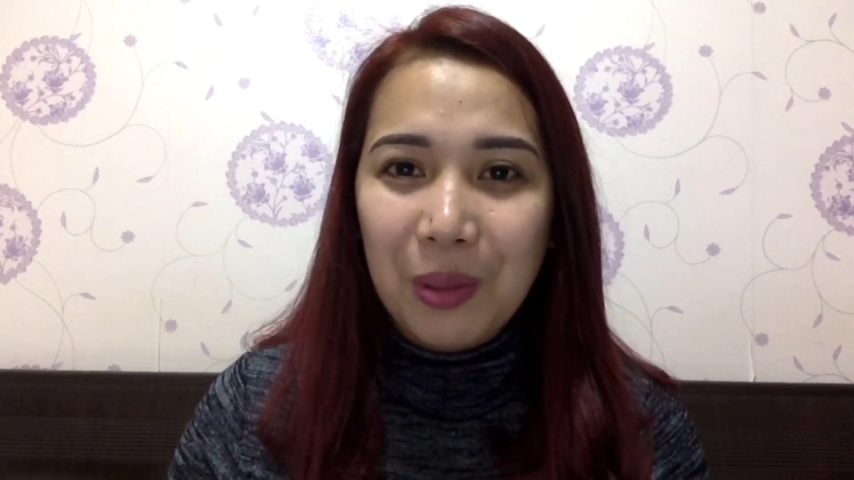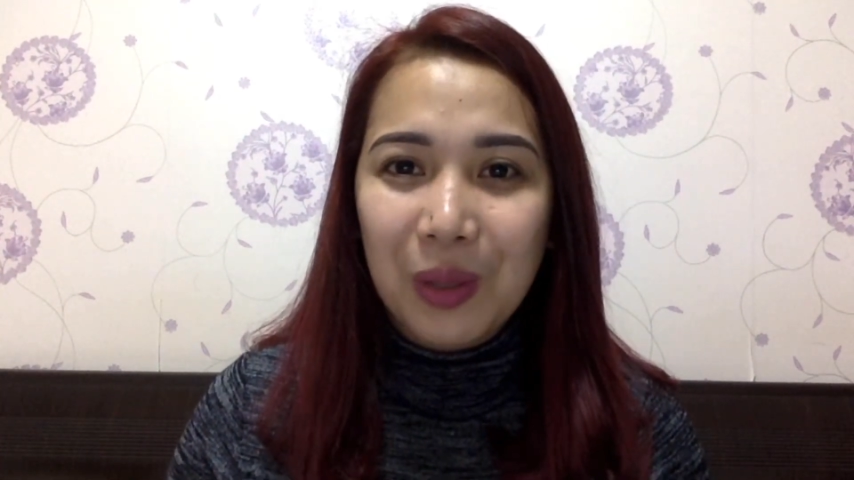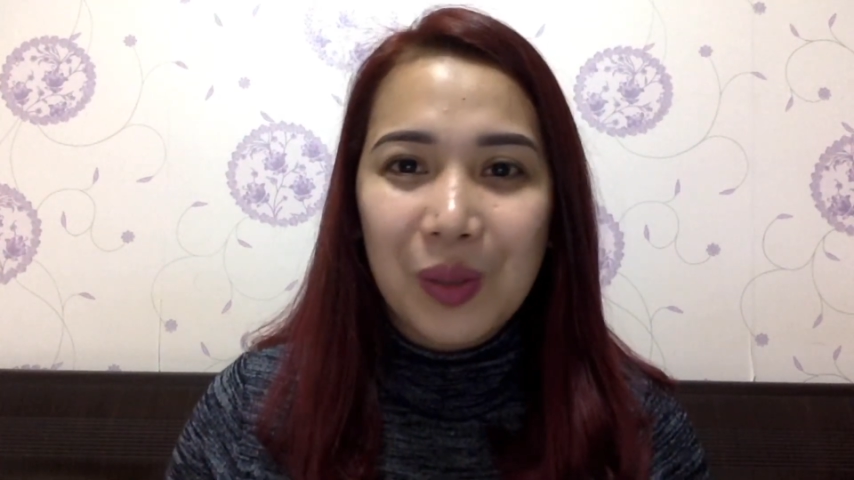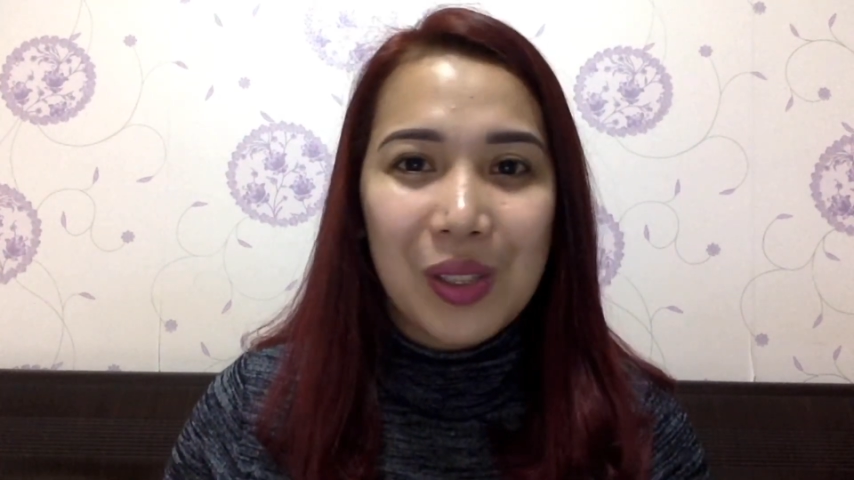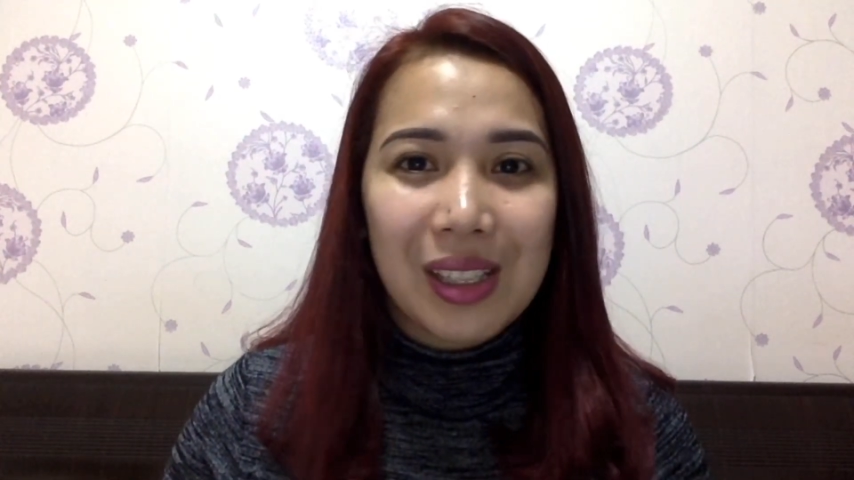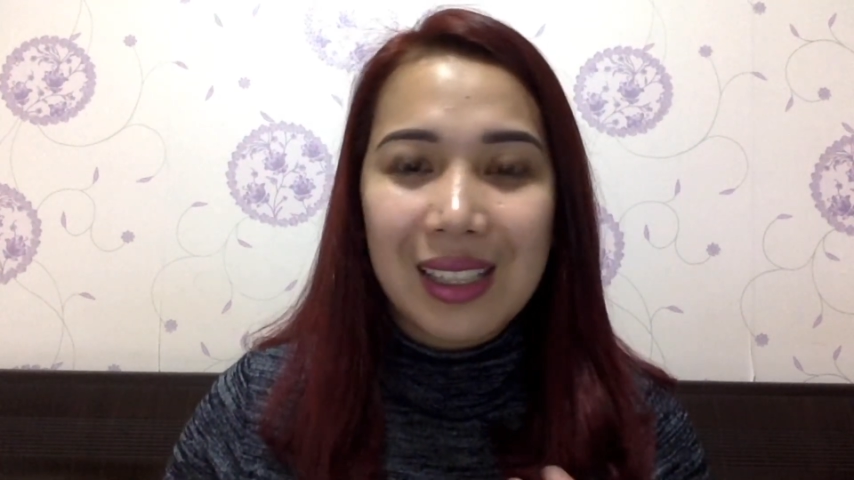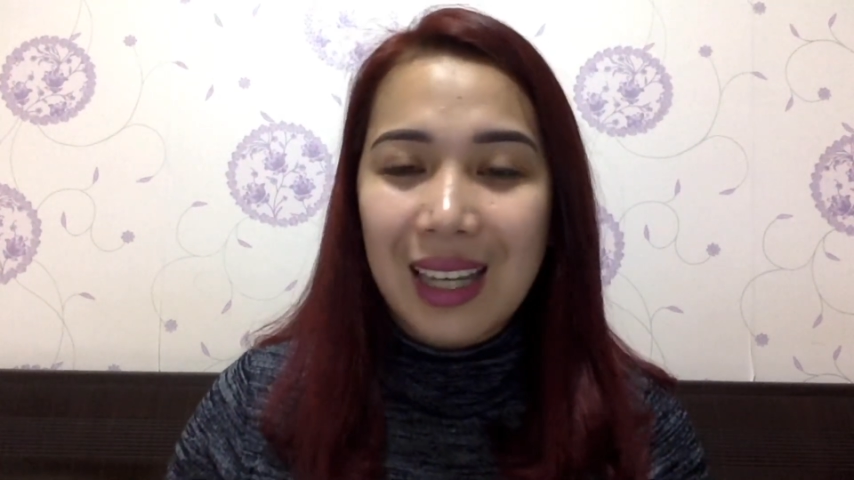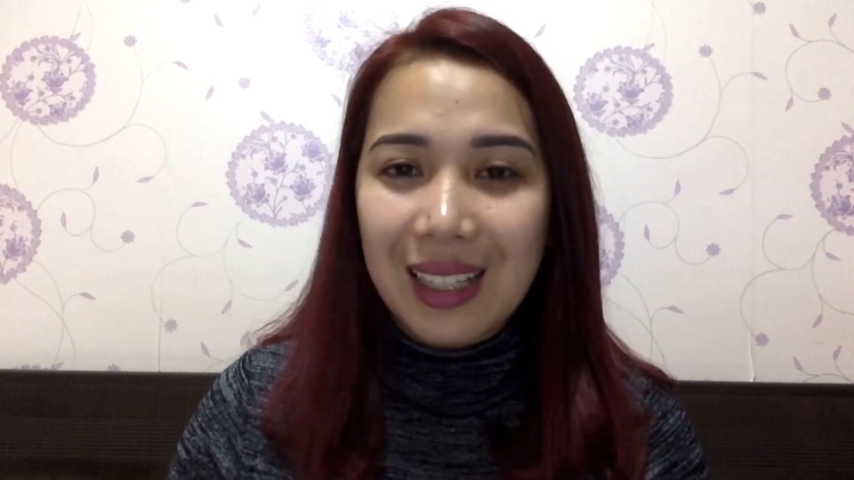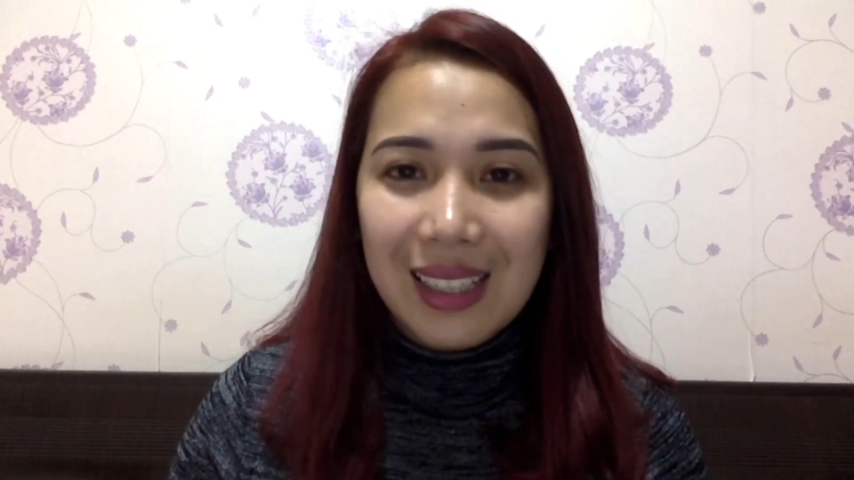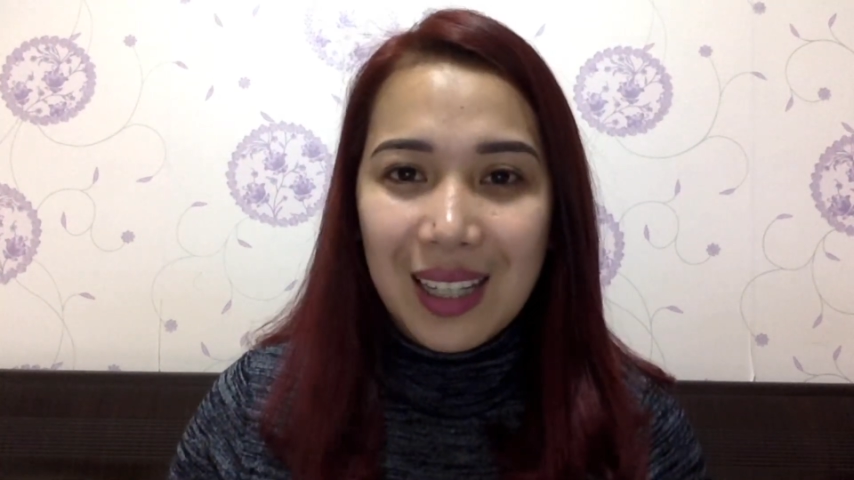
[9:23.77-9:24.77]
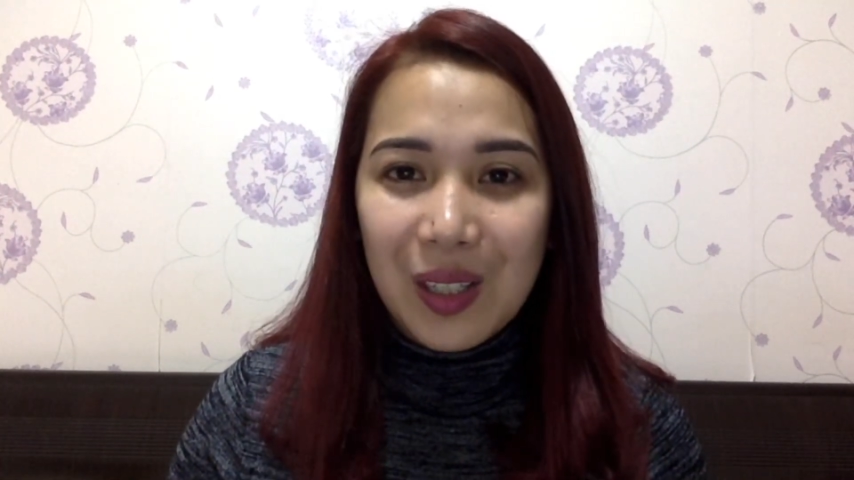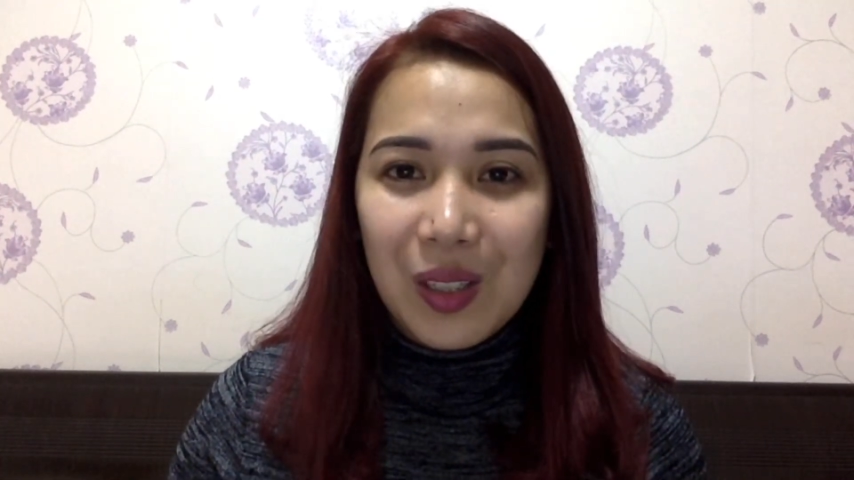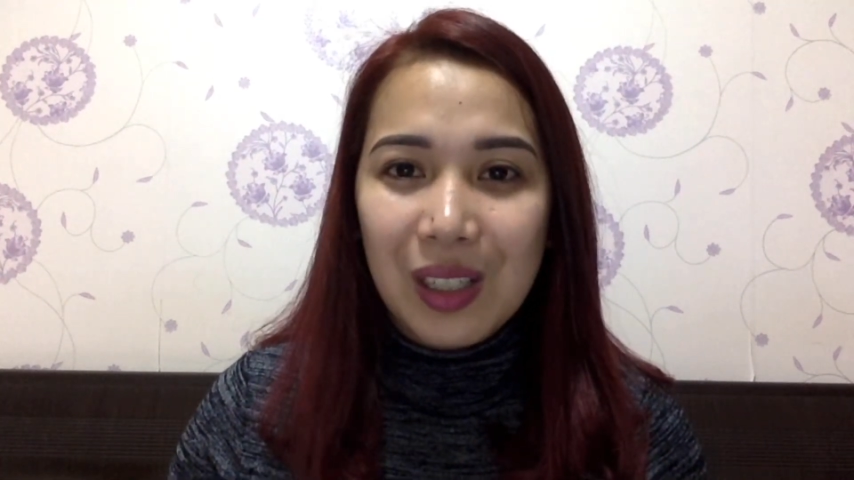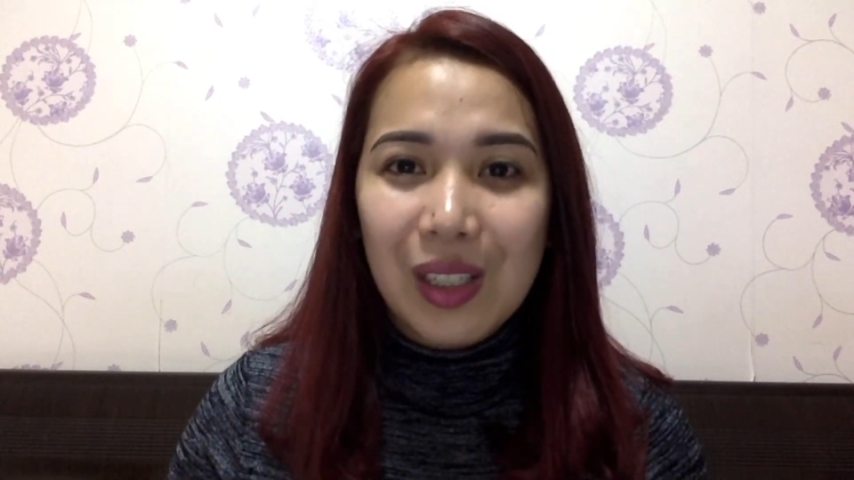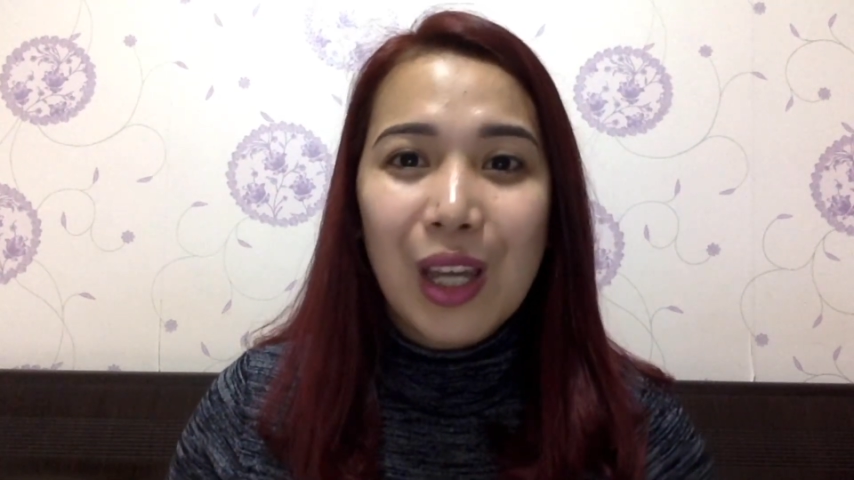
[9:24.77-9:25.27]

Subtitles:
to just get an agent